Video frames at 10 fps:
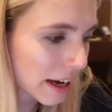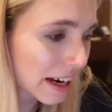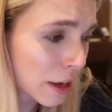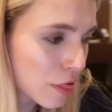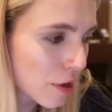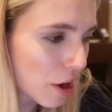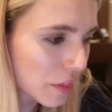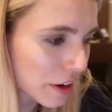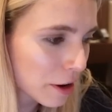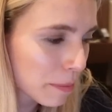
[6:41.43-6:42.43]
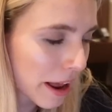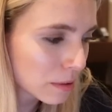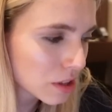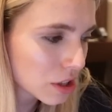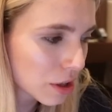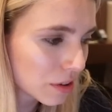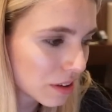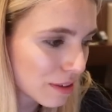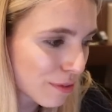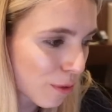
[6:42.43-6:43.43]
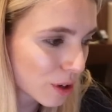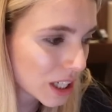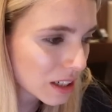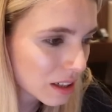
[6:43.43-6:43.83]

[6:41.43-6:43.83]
and I thought that her plan was to go d4.